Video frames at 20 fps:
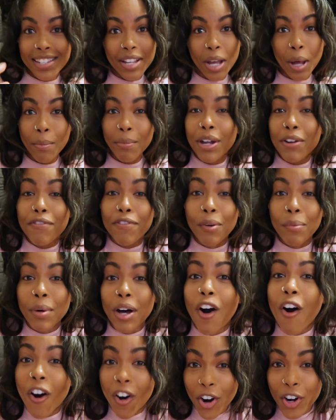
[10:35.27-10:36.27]
is coming from
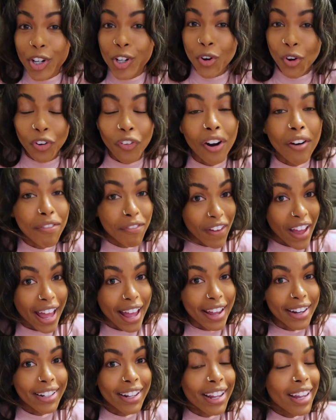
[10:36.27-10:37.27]
a hardcore
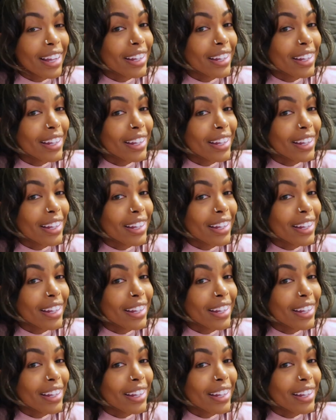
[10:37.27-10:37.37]
fan.